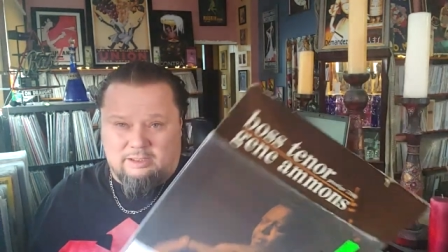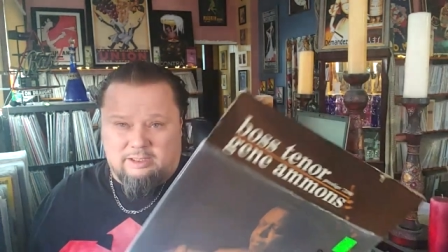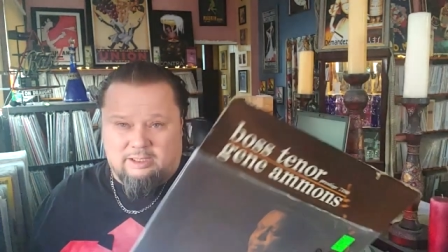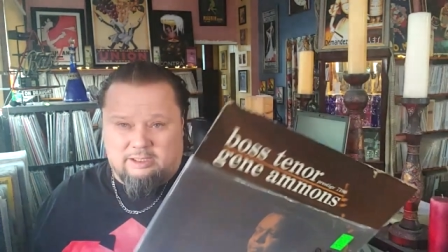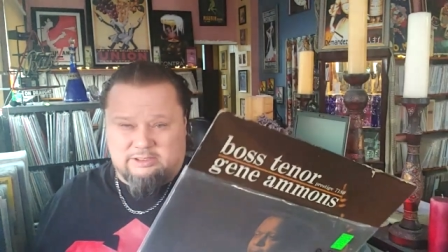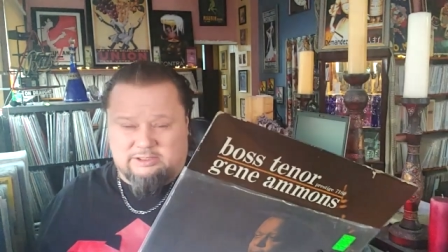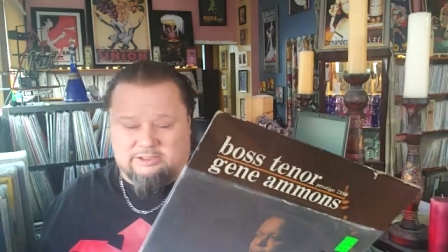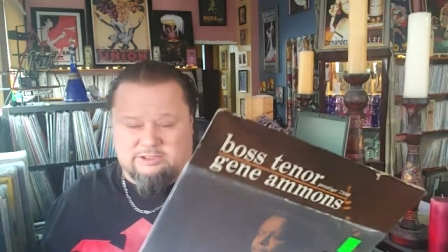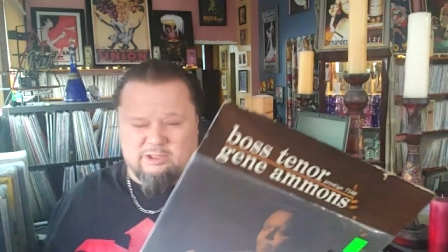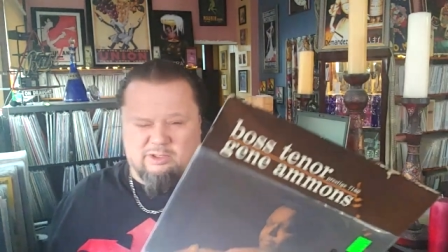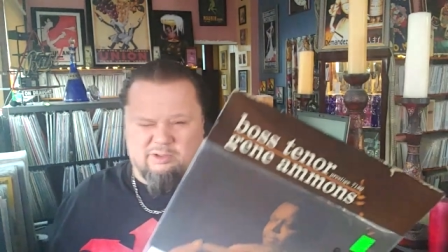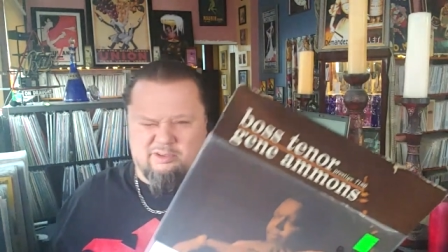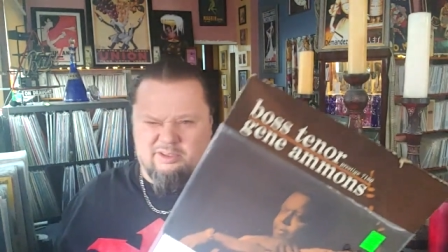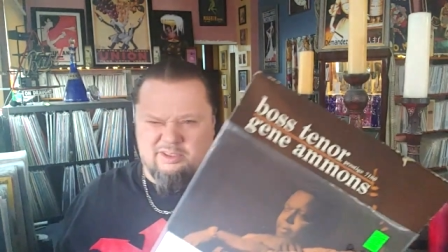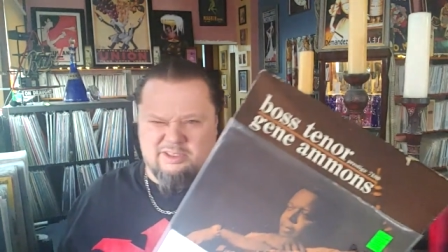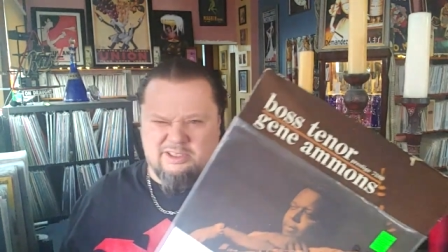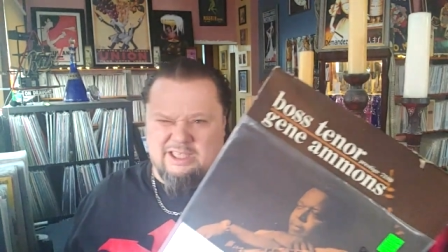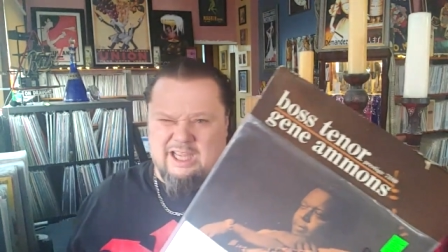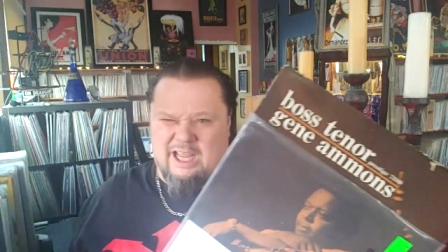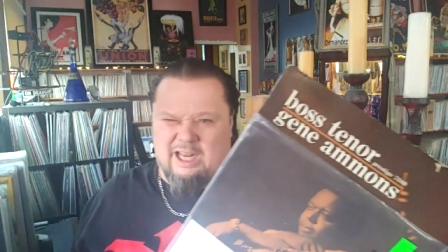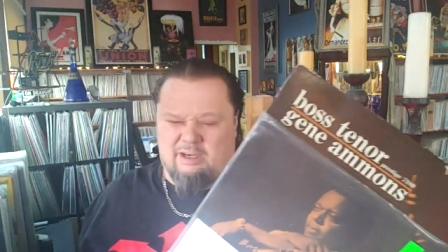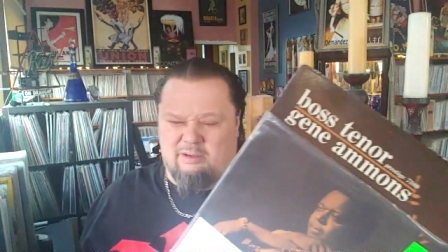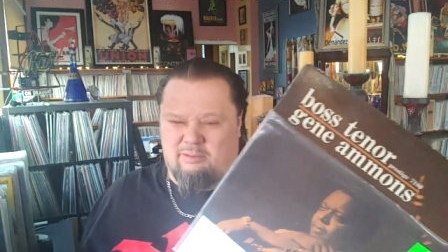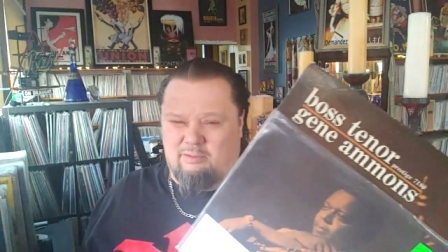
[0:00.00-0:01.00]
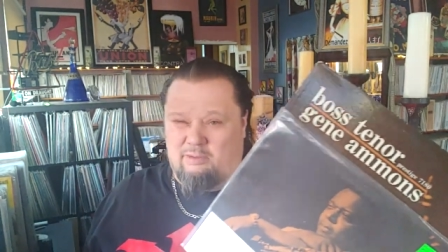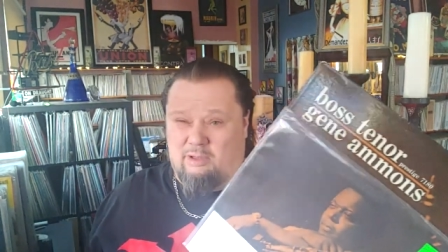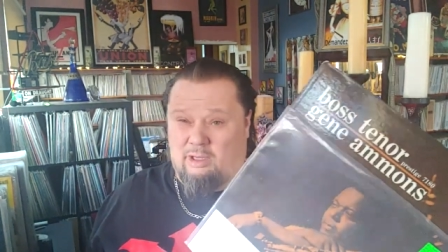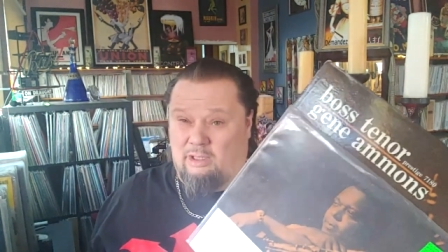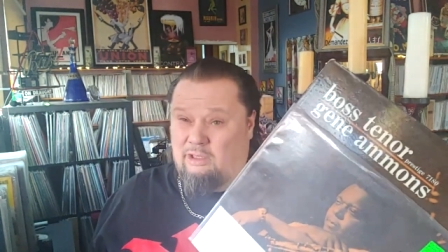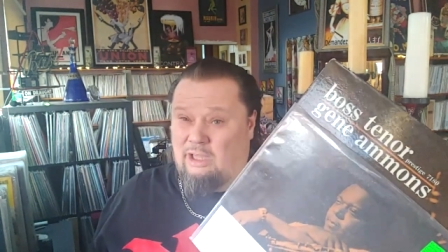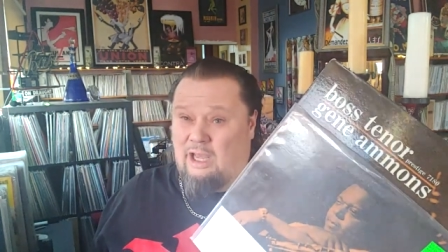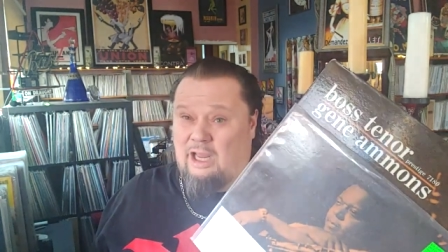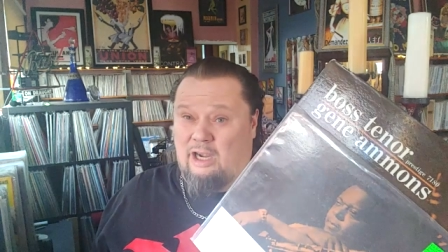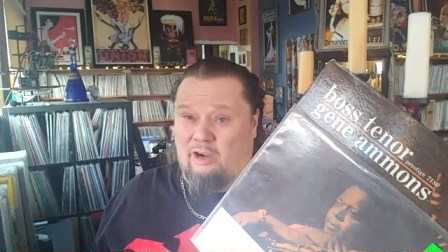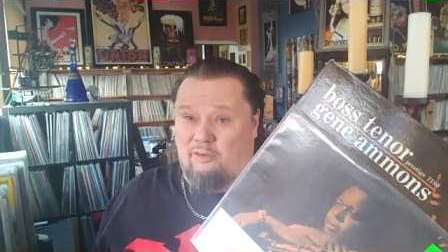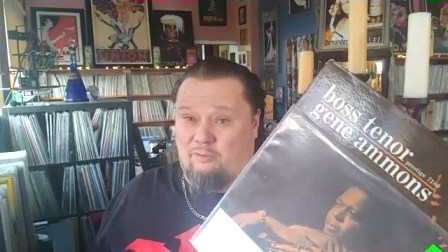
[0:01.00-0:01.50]
and so there's not a
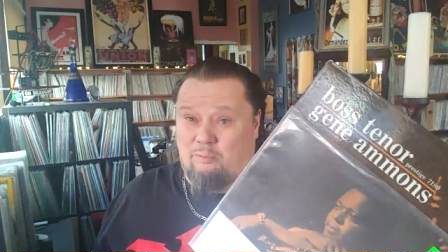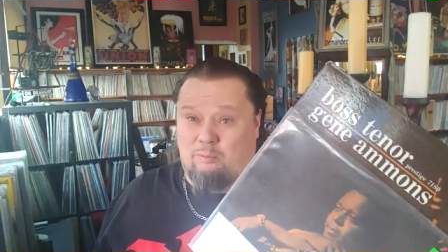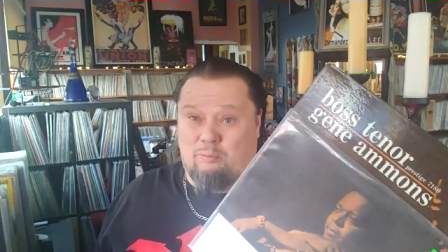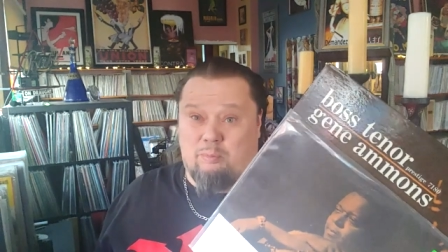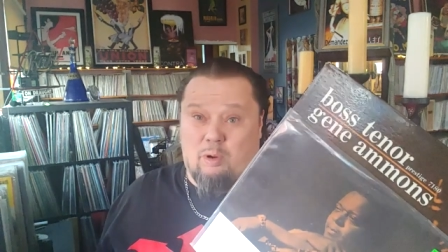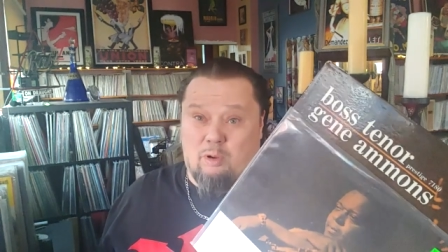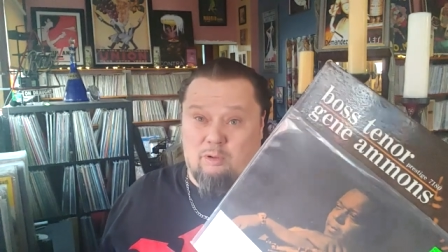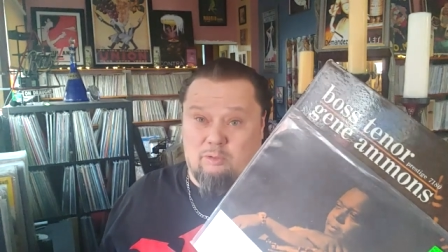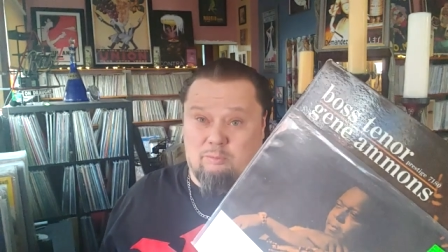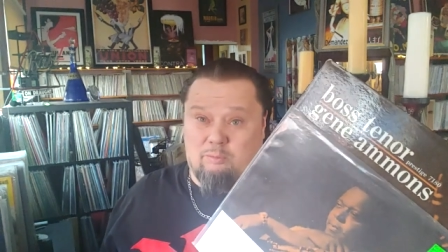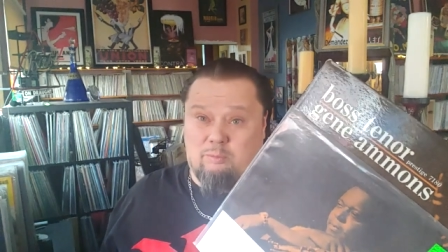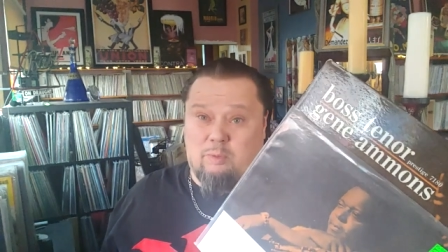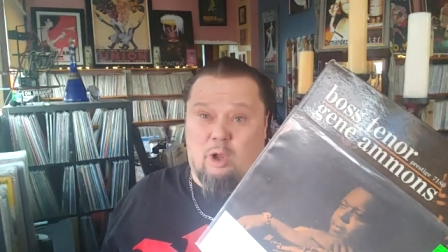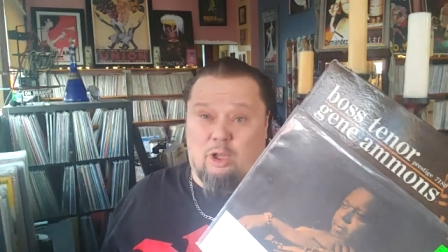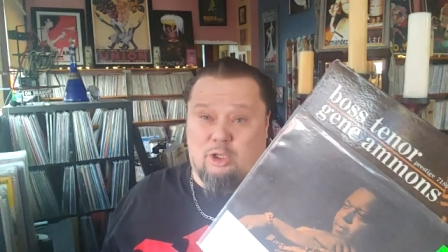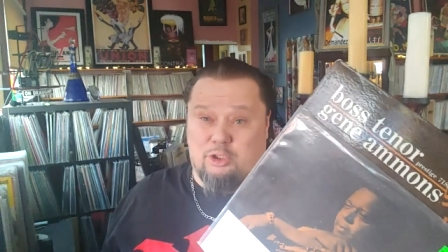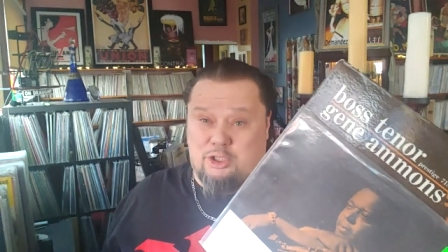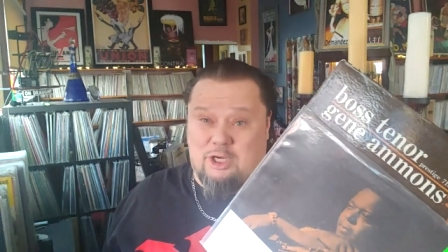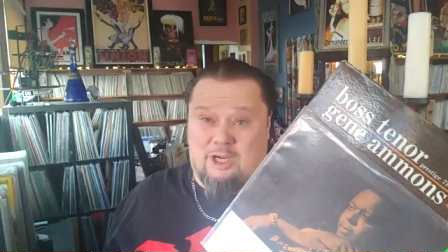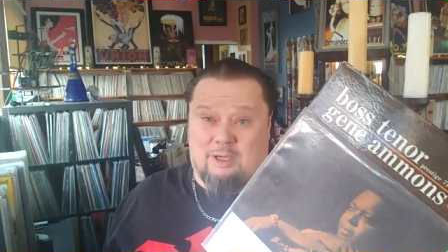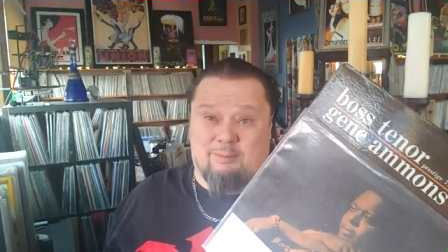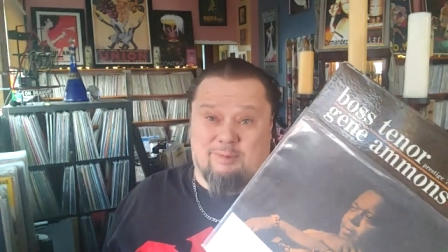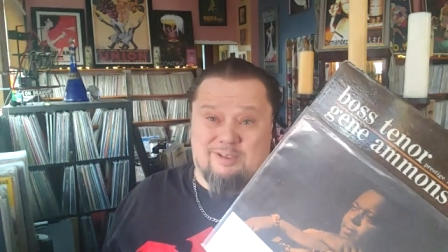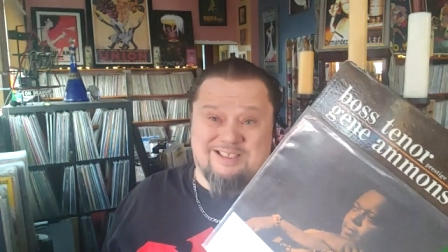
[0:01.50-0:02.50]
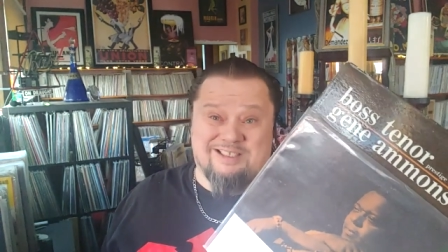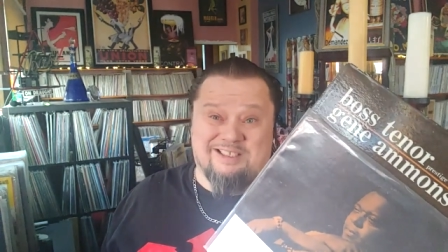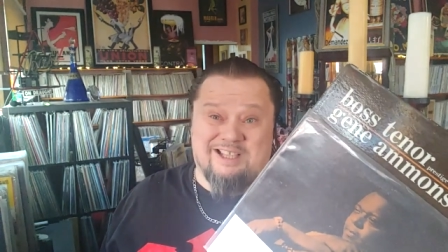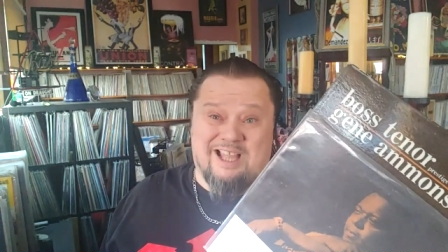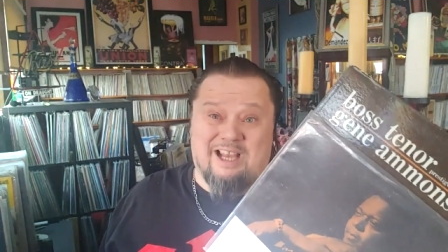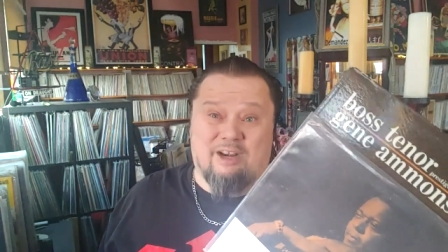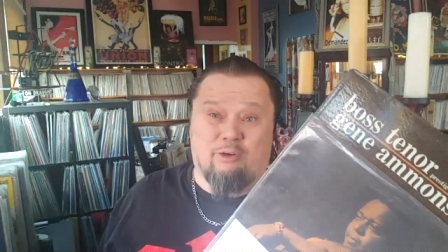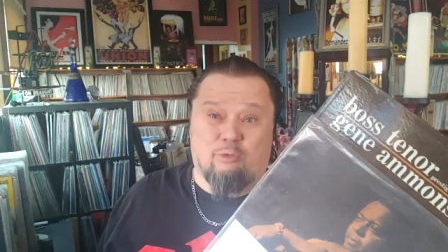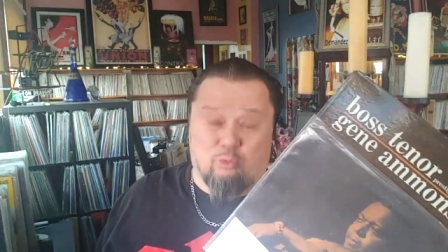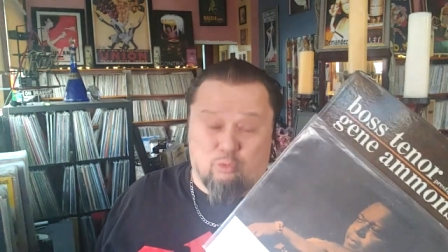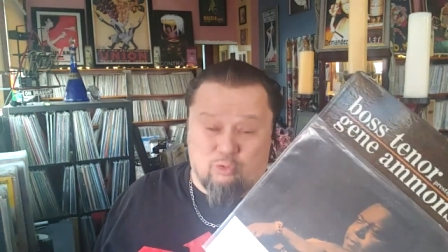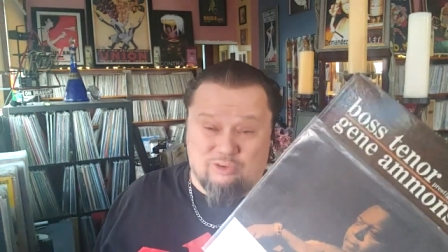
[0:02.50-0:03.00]
lot of Paul Chambers
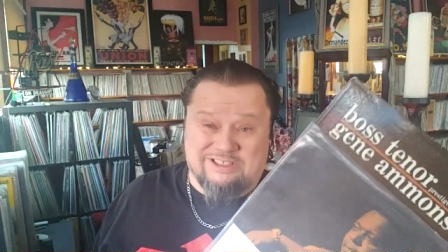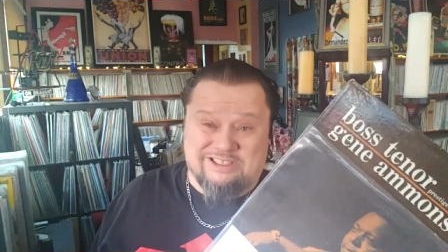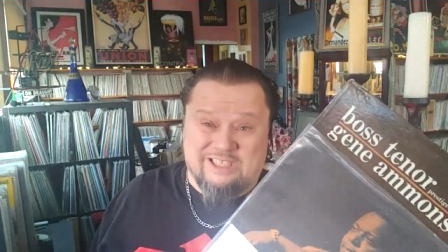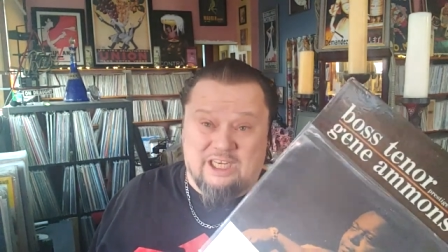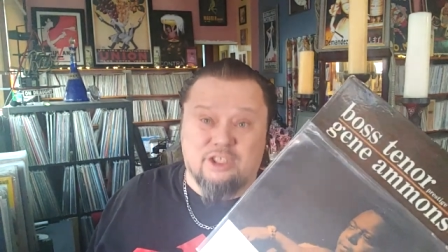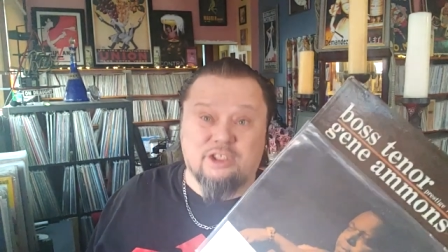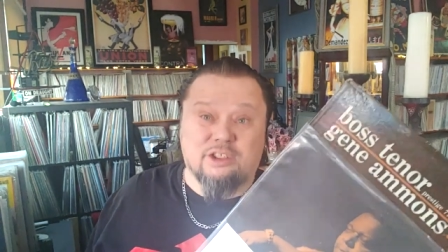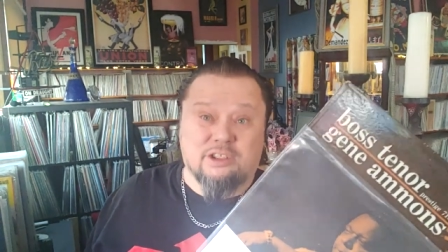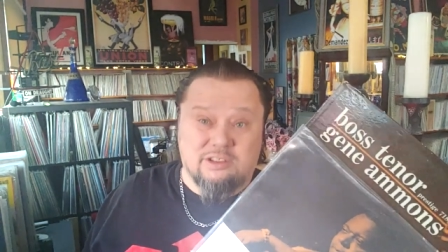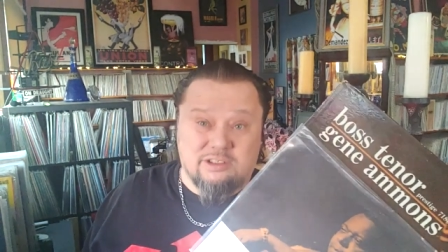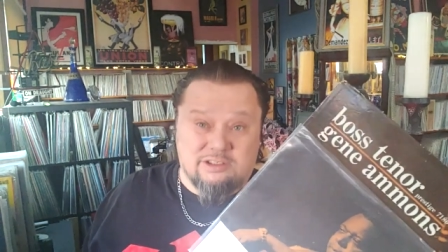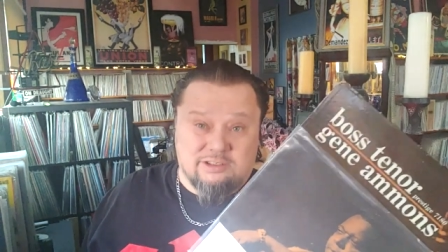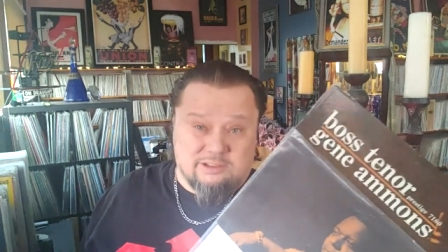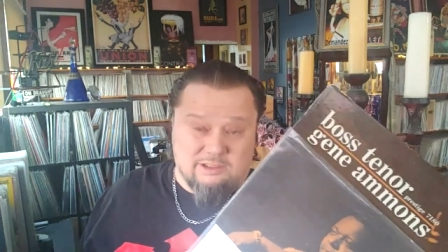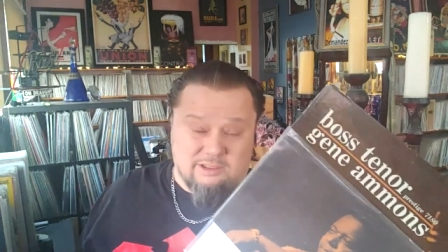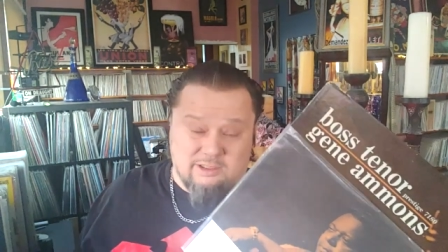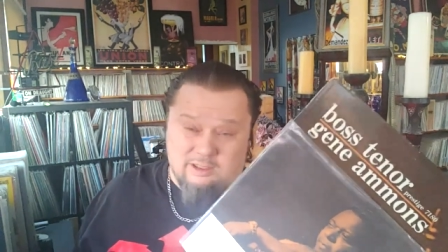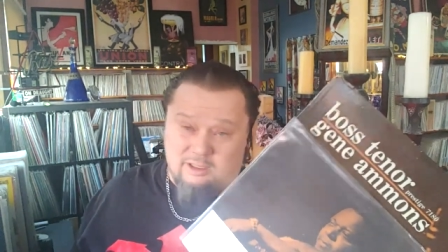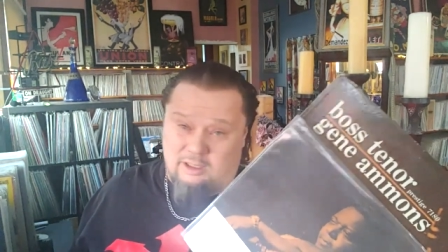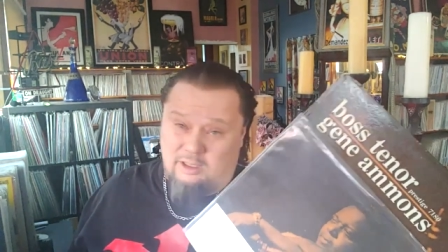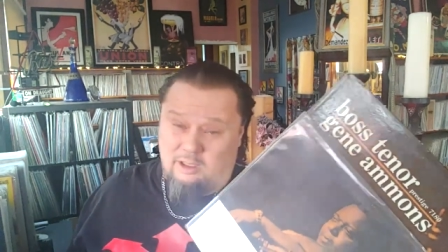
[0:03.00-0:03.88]
led sessions,